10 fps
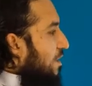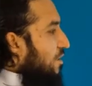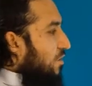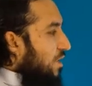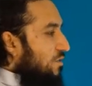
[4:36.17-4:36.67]

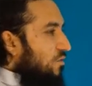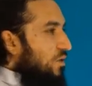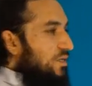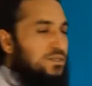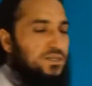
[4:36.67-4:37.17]
Okay, so
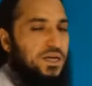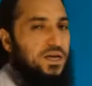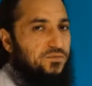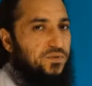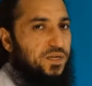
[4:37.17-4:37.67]
it doesn't
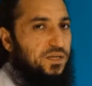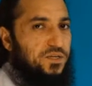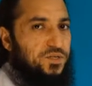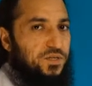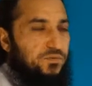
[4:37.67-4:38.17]
have
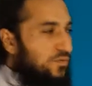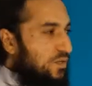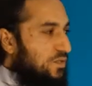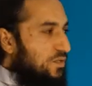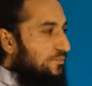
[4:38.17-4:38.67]
English
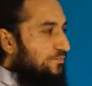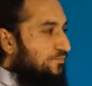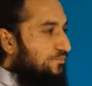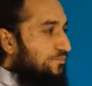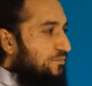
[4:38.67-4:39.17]
equivalent.
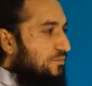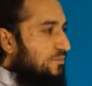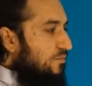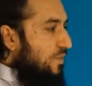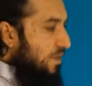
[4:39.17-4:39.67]

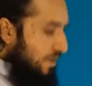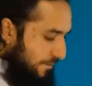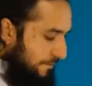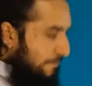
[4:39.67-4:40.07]
Okay.